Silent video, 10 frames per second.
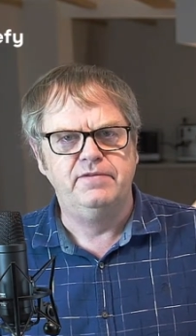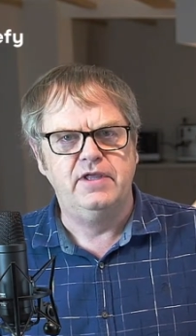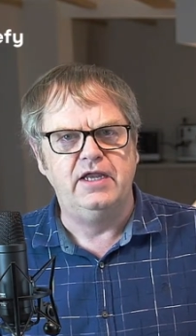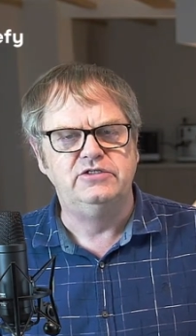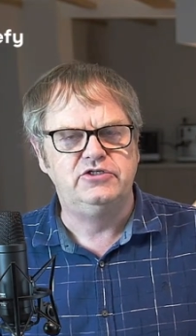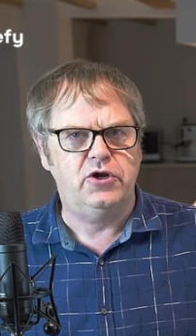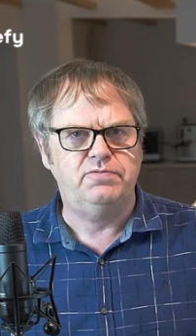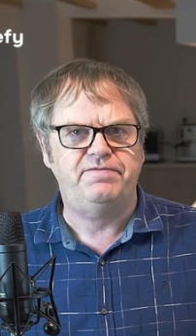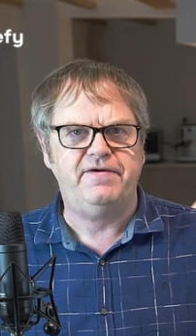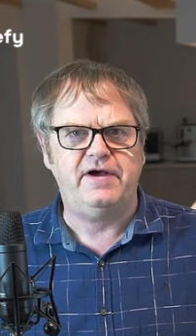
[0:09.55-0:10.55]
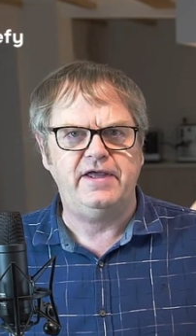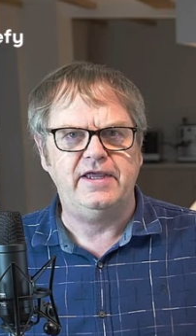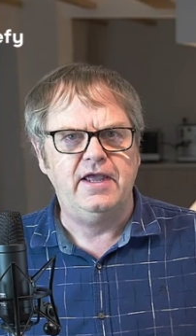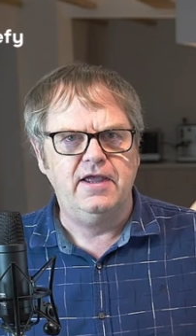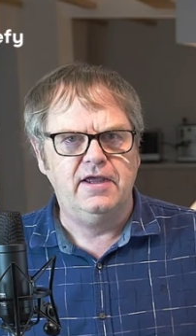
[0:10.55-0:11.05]
Interprefy
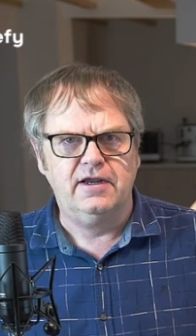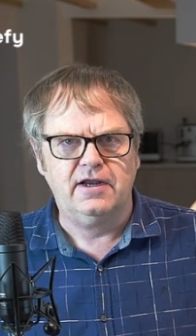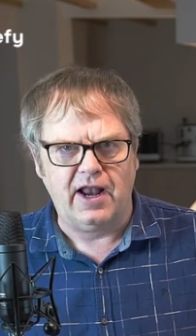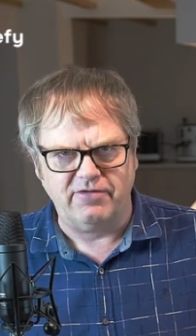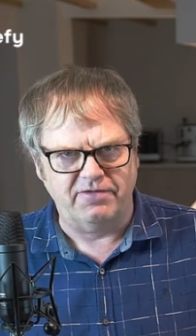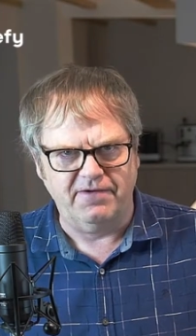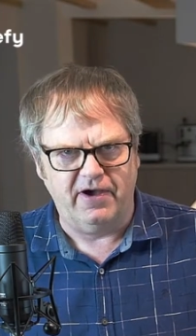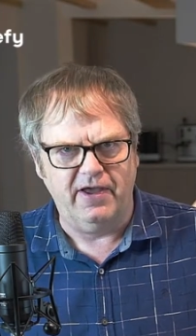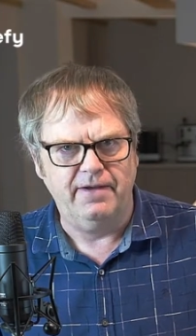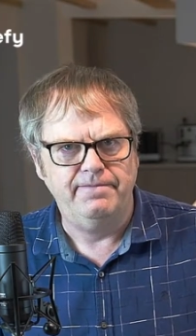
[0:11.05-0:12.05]
Clarifier.